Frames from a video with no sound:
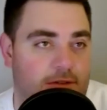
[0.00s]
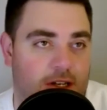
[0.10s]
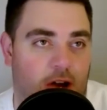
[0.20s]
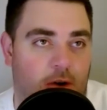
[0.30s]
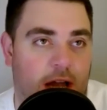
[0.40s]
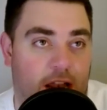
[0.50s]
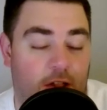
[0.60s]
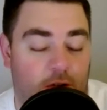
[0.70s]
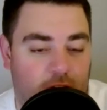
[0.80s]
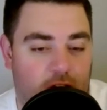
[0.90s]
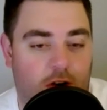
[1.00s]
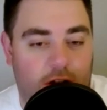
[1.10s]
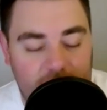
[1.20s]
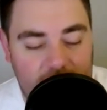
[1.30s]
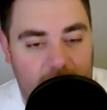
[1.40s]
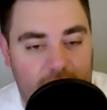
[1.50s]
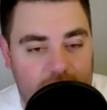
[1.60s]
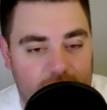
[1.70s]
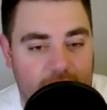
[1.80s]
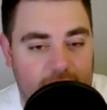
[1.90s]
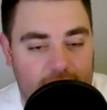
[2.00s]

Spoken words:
got another year on his contract?